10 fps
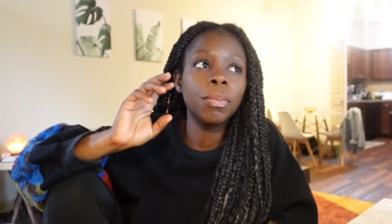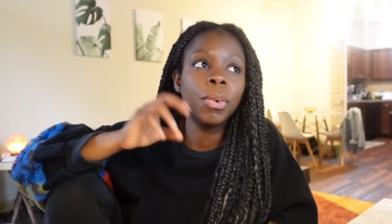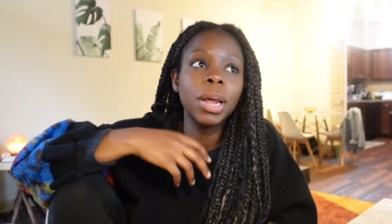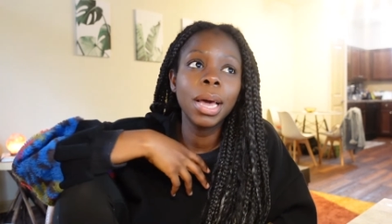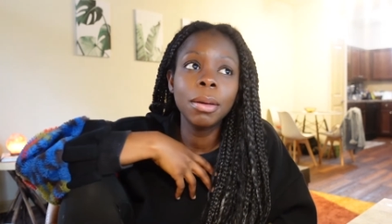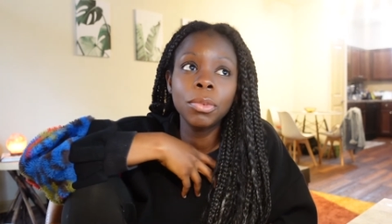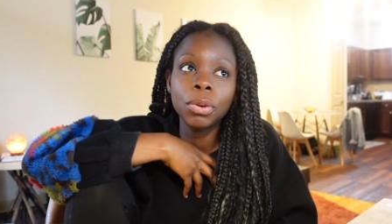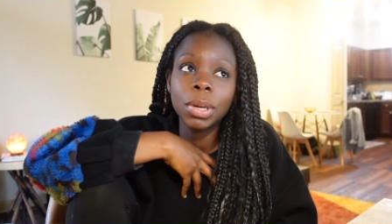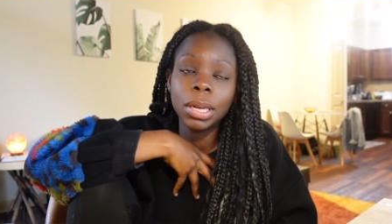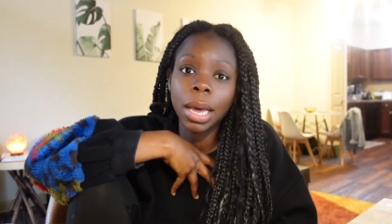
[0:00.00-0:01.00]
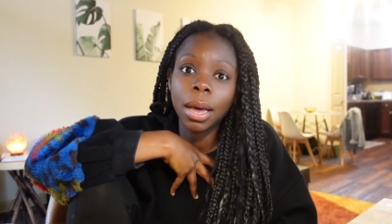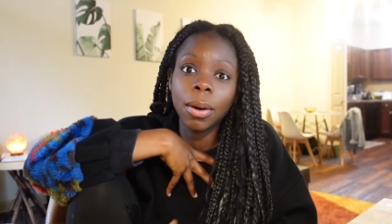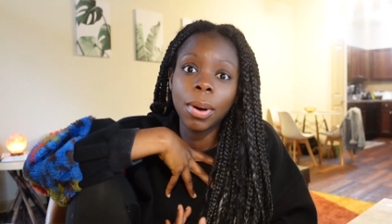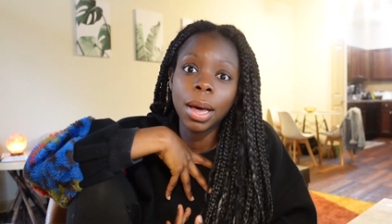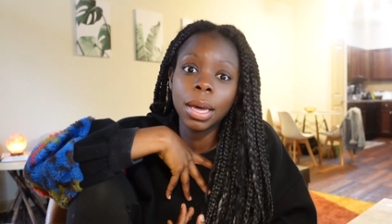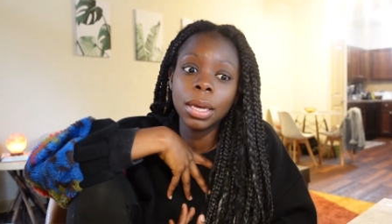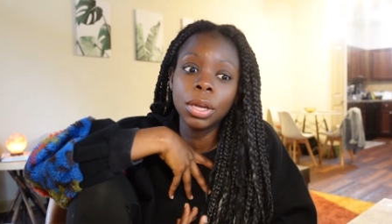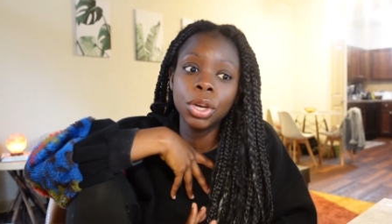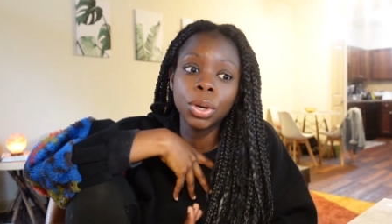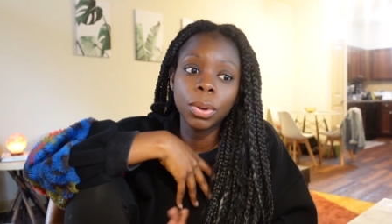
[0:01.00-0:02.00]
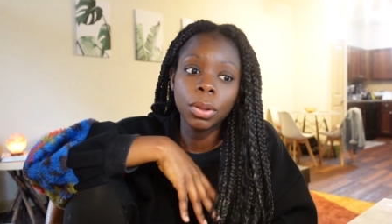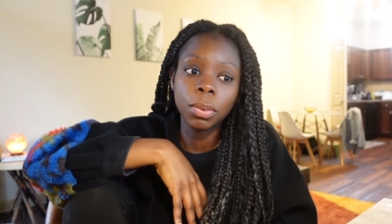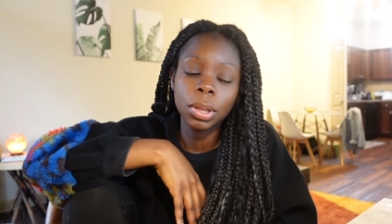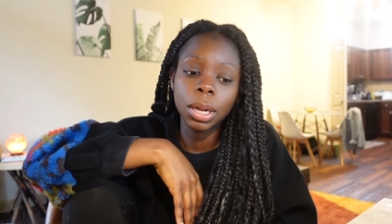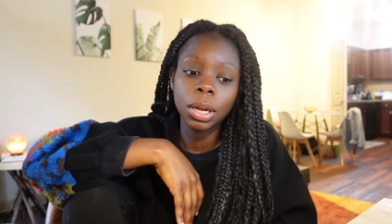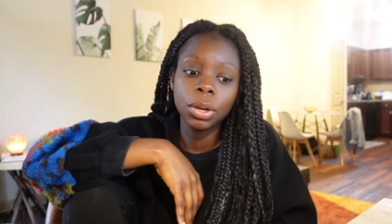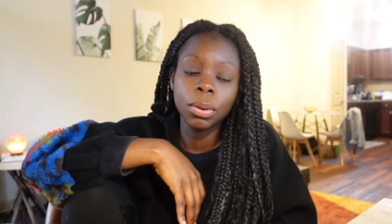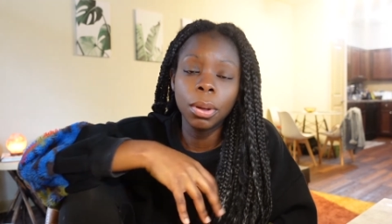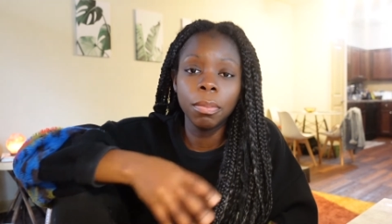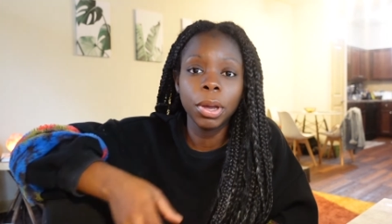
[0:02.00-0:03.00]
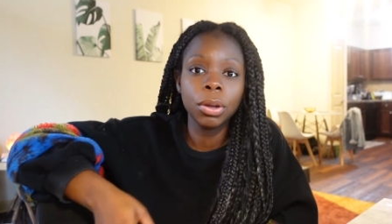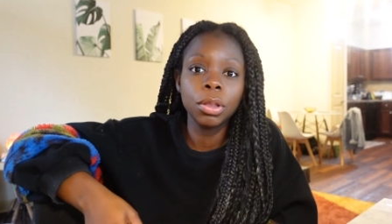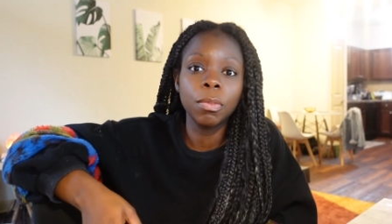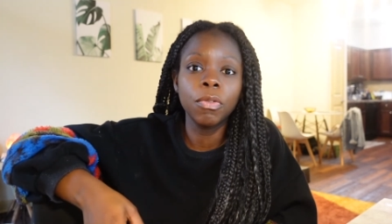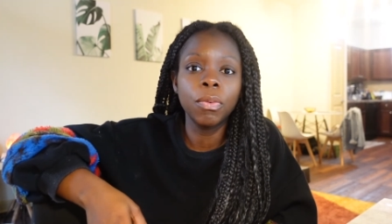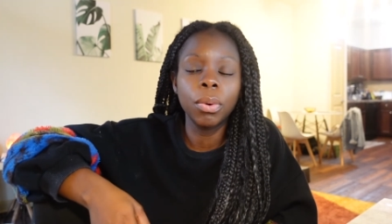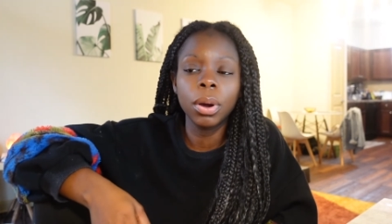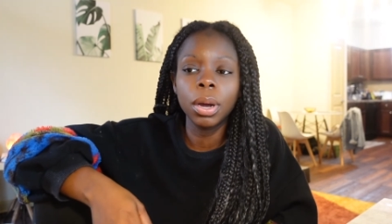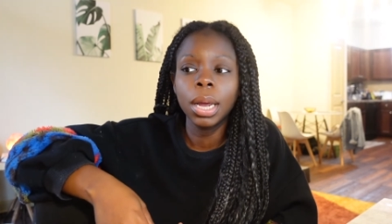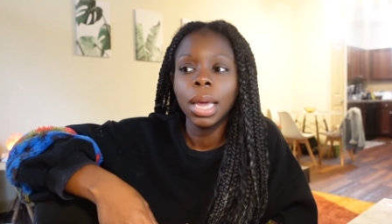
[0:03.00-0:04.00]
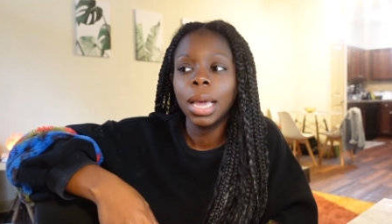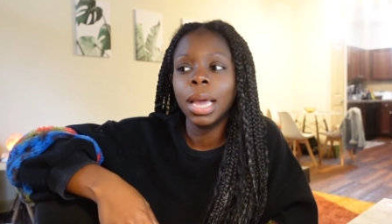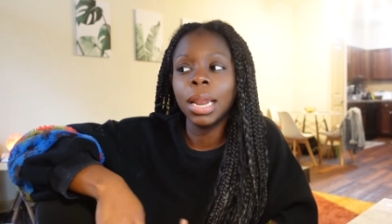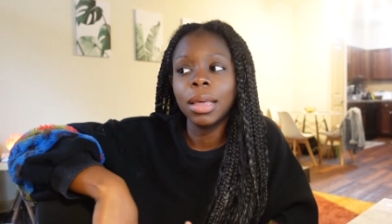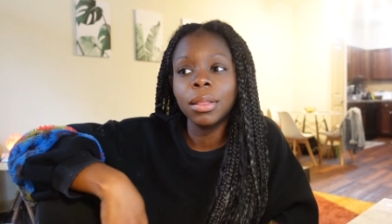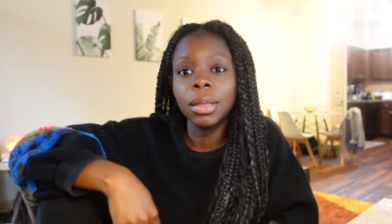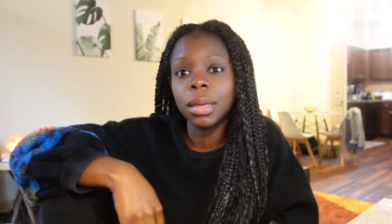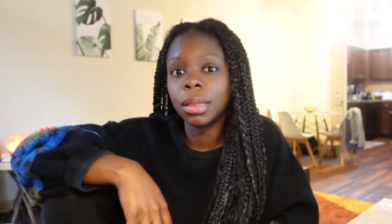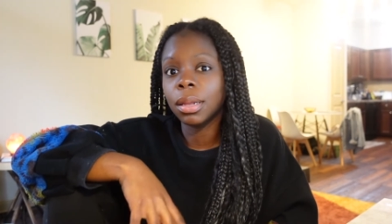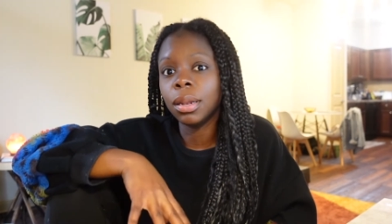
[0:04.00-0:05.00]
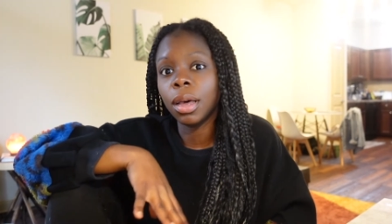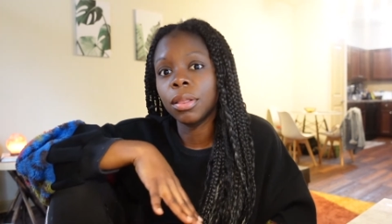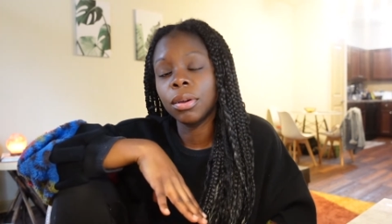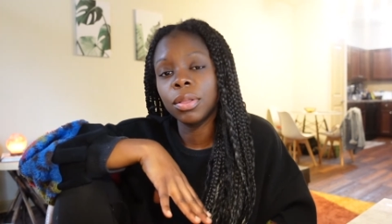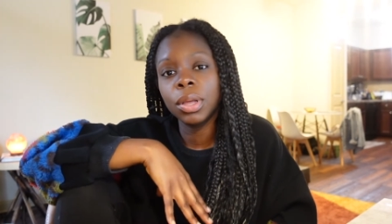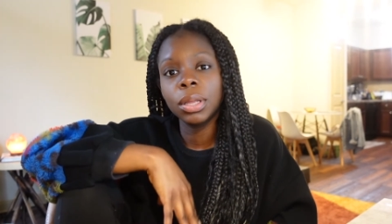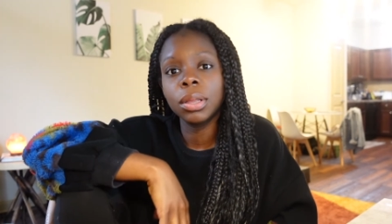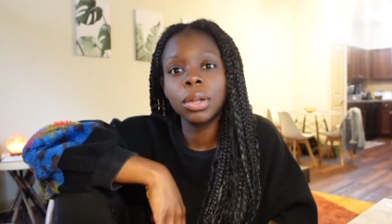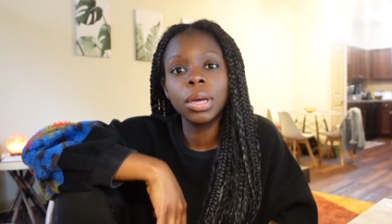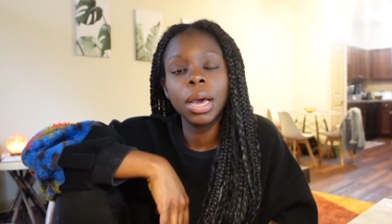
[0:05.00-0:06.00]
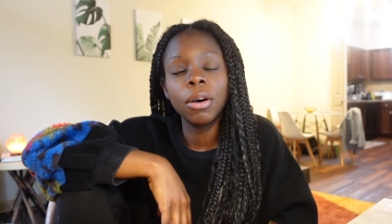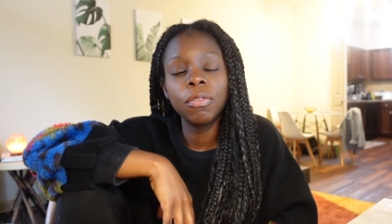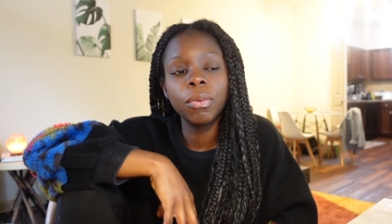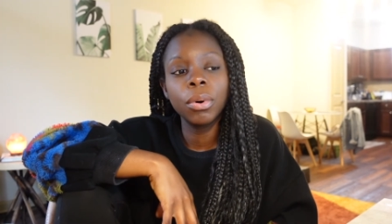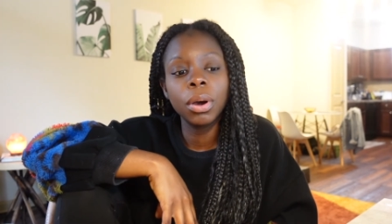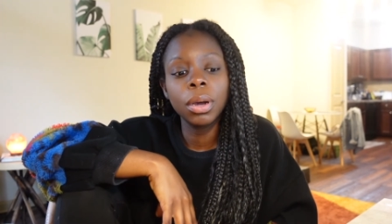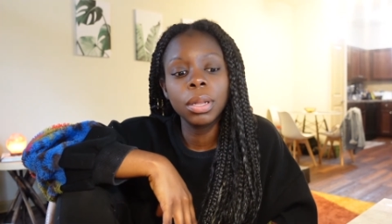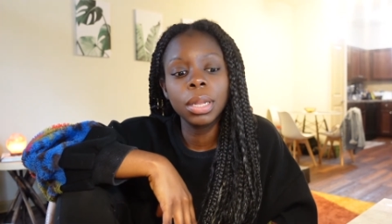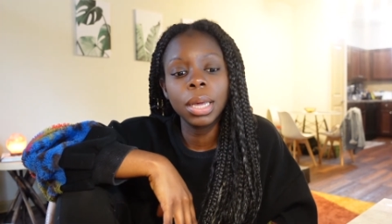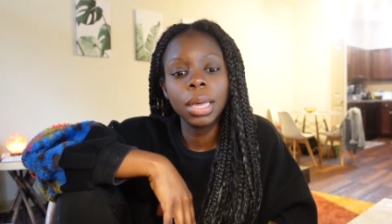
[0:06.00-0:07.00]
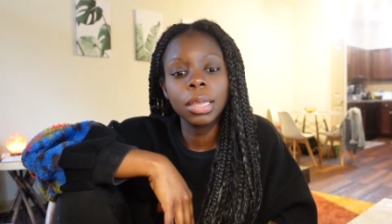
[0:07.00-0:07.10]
what I'm doing now, I enjoy the work that I do compared to before. And I think that's another thing to look out for, like